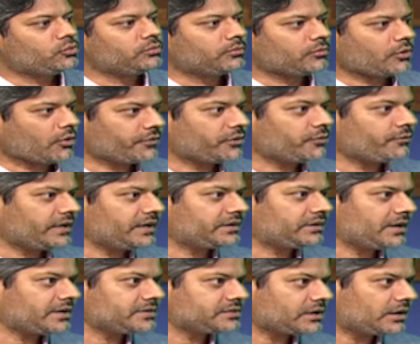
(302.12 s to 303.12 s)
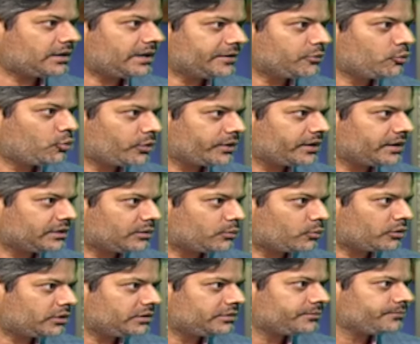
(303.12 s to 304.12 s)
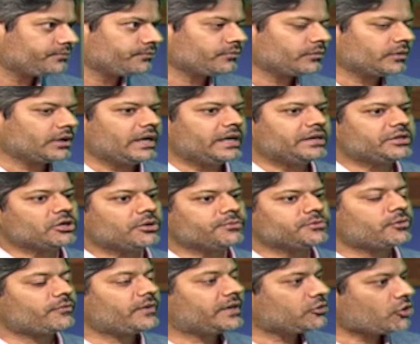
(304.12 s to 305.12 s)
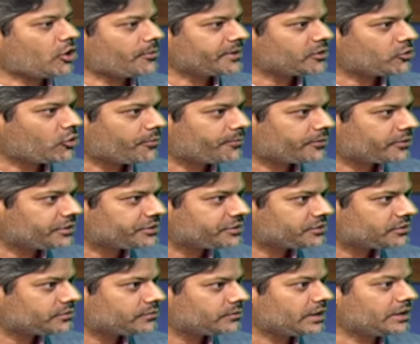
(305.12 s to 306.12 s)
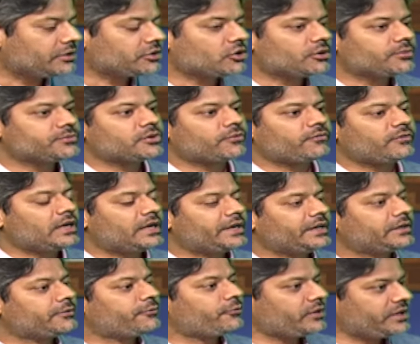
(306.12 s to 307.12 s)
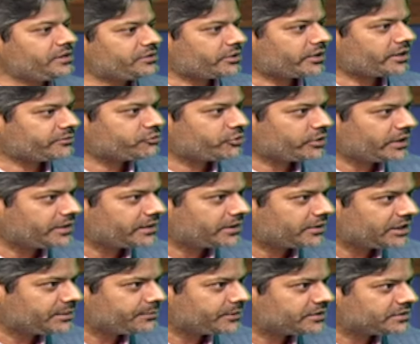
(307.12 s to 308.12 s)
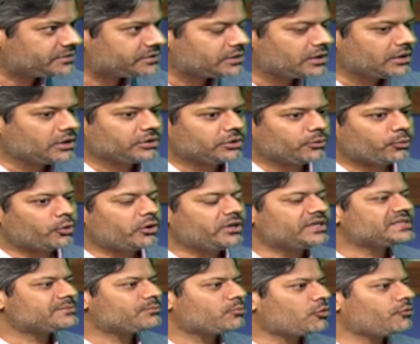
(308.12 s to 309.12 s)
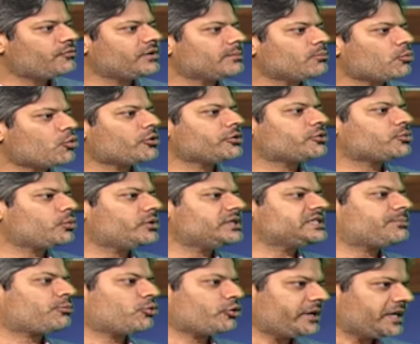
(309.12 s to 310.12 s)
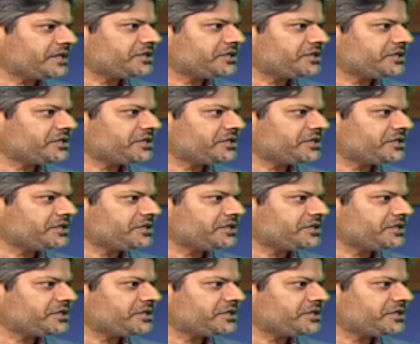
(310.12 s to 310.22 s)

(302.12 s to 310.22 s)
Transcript: view of the way things are like going in the world in terms of economic cooperation, in terms of like free trade agreements. The world is moving more towards